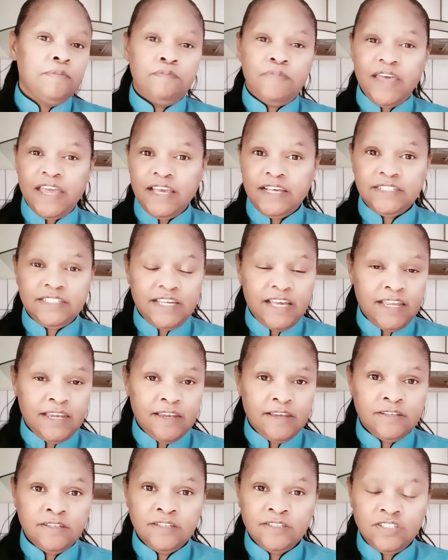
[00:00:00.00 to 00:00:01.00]
Bakes
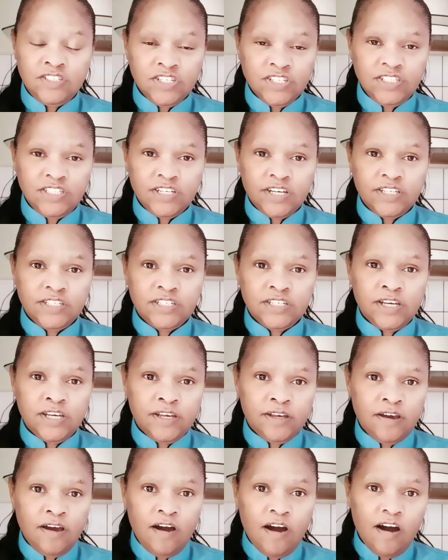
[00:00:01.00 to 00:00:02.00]
in just
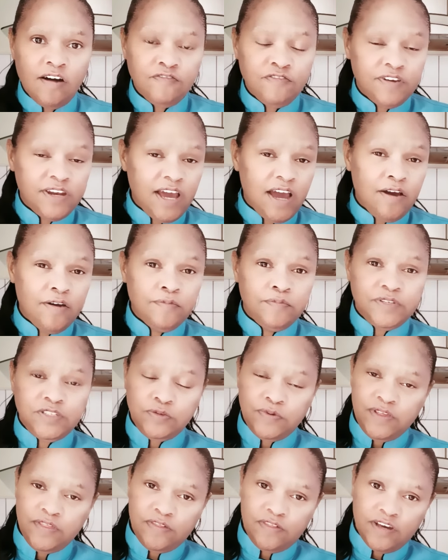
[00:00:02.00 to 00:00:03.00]
under half an hour,
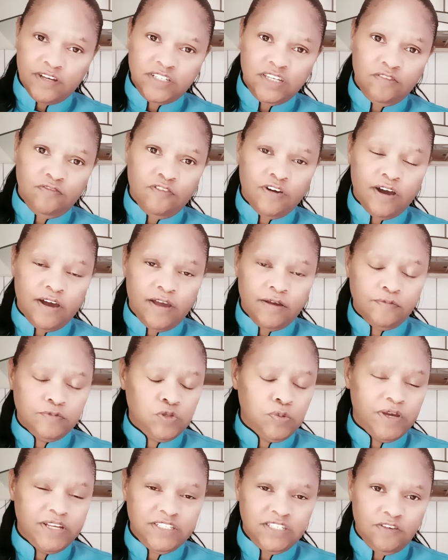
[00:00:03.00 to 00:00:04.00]
between
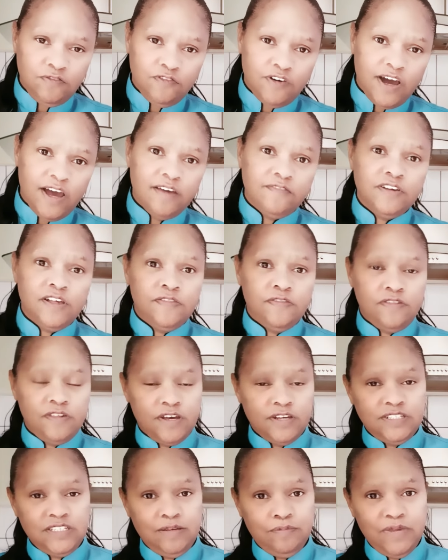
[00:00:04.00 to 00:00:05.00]
25 and
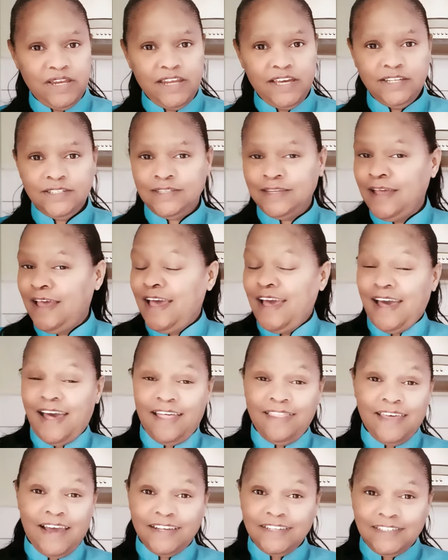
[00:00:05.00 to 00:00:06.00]
30 minutes,
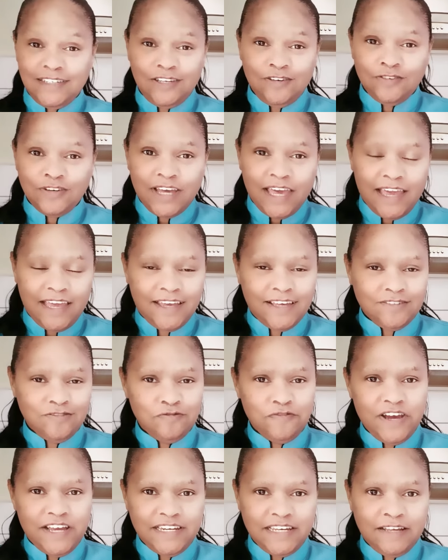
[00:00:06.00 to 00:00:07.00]
and that's it, your cake is
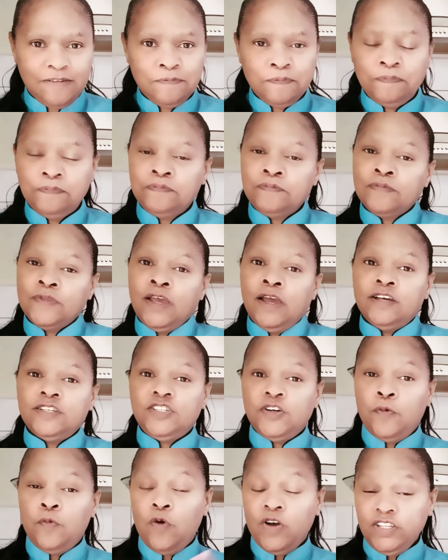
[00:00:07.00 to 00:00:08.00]
ready.
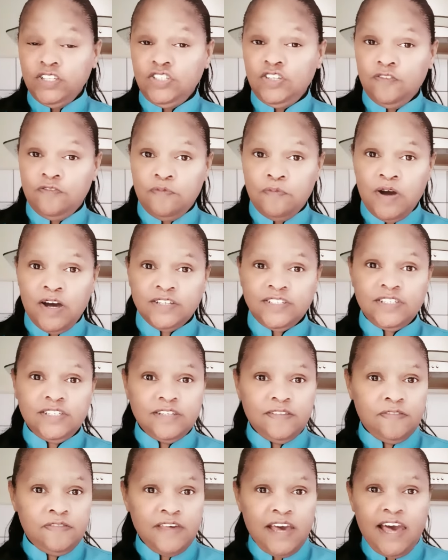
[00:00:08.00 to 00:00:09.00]
So once you've
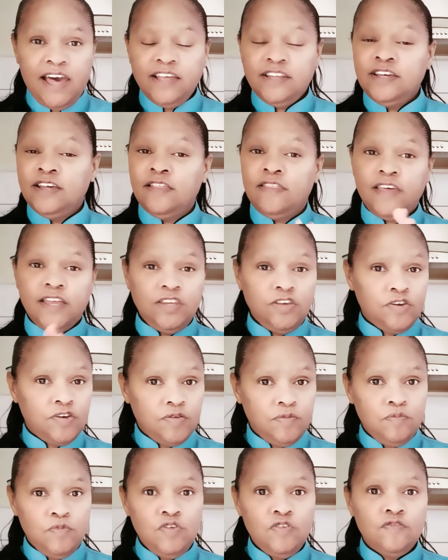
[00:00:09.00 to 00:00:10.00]
mastered that, then you
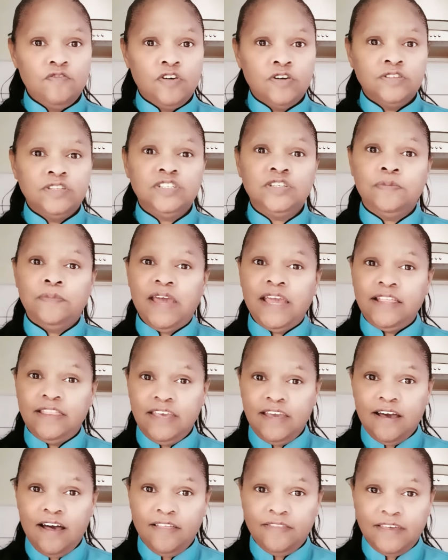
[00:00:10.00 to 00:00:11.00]
can move on to make
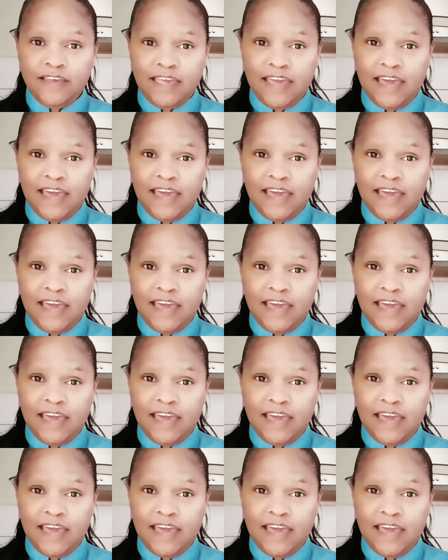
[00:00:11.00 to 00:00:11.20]
the other